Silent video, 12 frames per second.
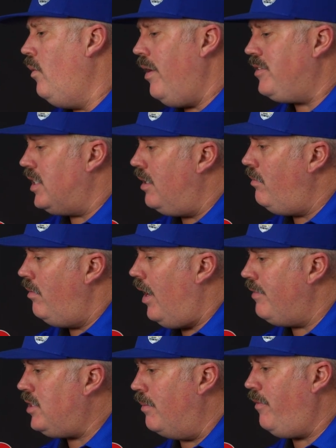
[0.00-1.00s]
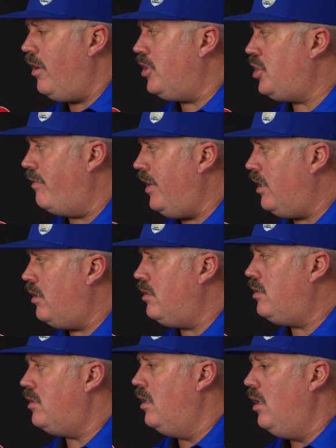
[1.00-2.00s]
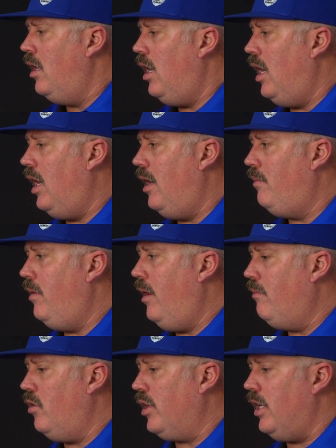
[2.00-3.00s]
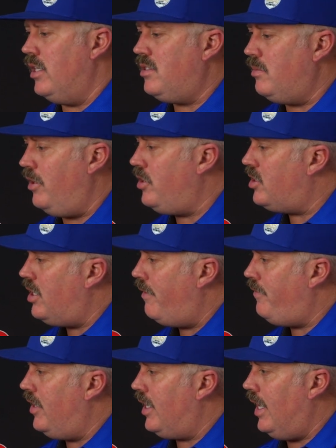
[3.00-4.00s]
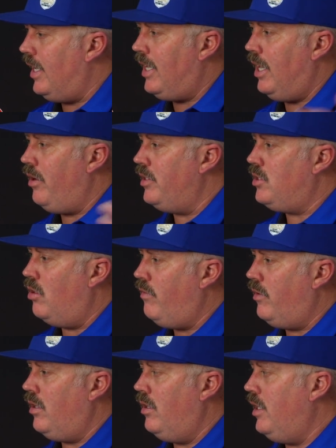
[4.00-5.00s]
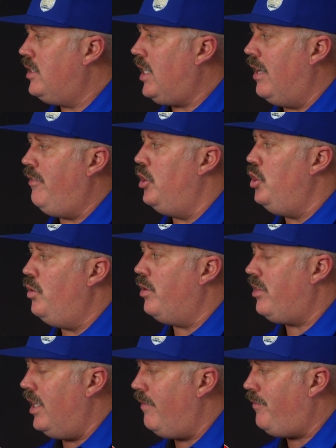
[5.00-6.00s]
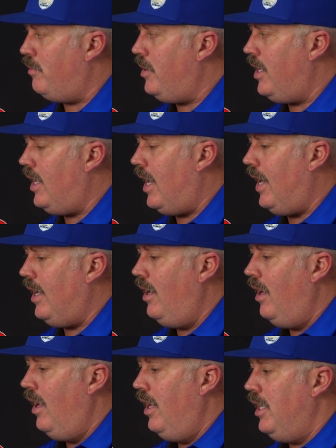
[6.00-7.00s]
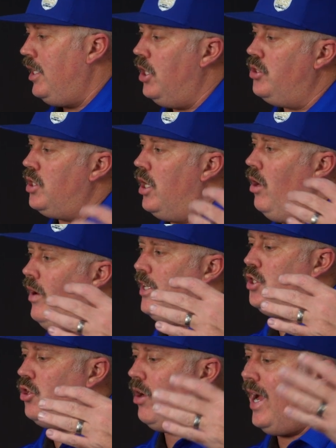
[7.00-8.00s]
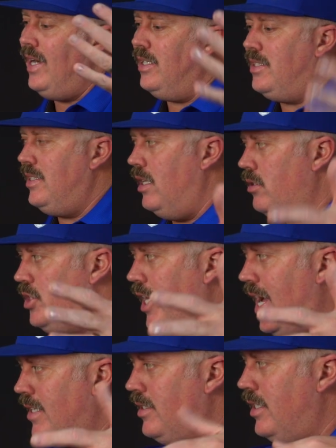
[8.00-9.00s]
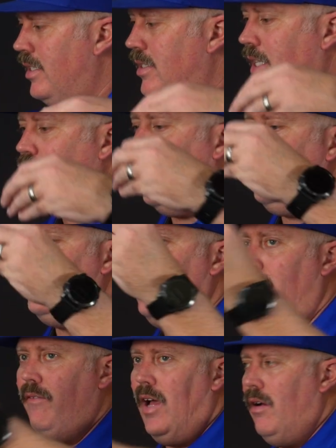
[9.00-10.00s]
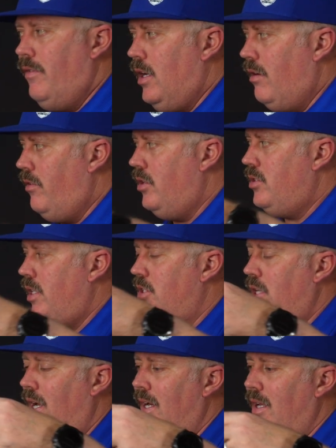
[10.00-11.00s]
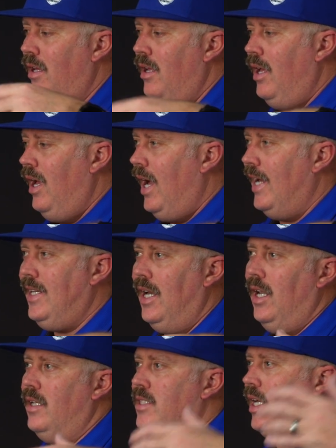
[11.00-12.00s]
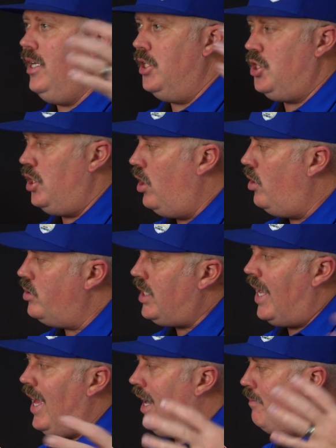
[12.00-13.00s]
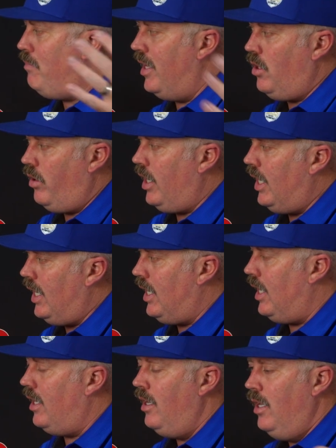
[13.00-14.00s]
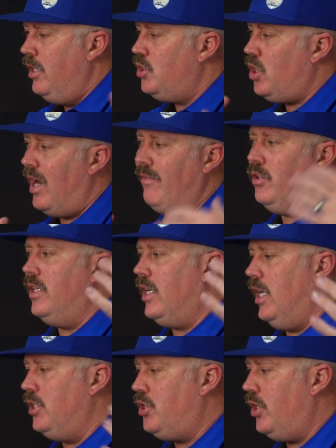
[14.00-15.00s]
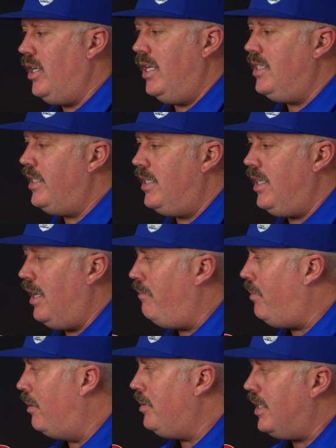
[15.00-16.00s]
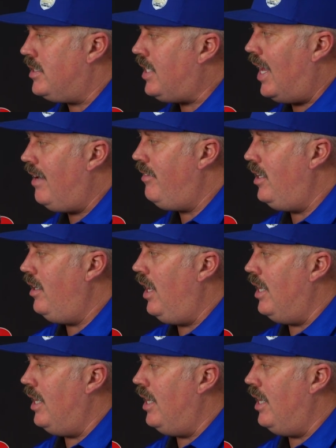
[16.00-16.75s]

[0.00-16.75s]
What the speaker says: We have some. I have some for our Chevelles. I'm working on some other stuff that kind of carries over. It's kind of a newer thing for me. Years ago, I tried to sell chassis. I tried to sell valve covers. I did a ton of shows. I had a big rig and traveled the country and didn't get bump kiss out of it.